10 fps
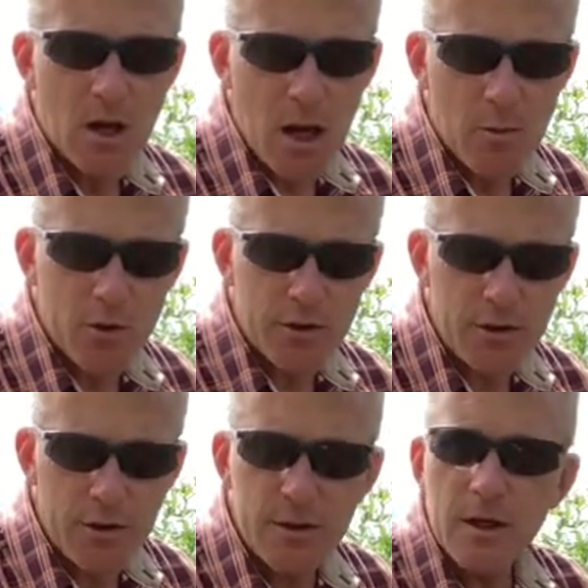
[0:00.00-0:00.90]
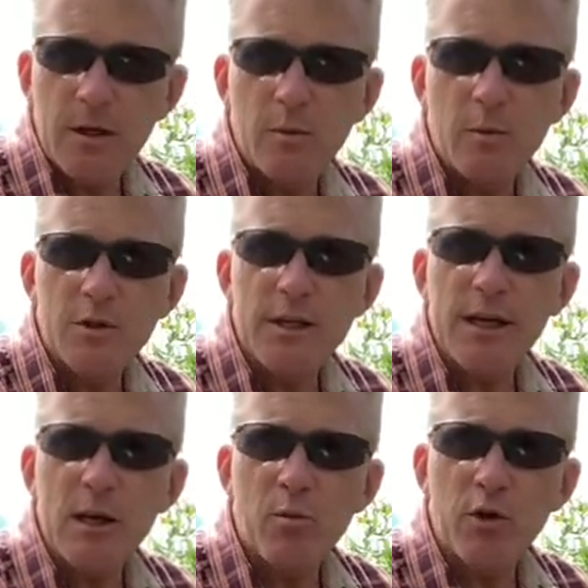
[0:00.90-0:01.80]
I'm also using
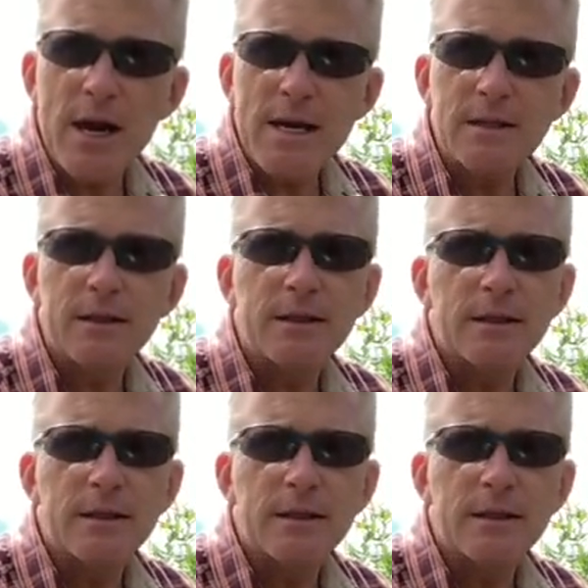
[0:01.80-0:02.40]
sinking braid.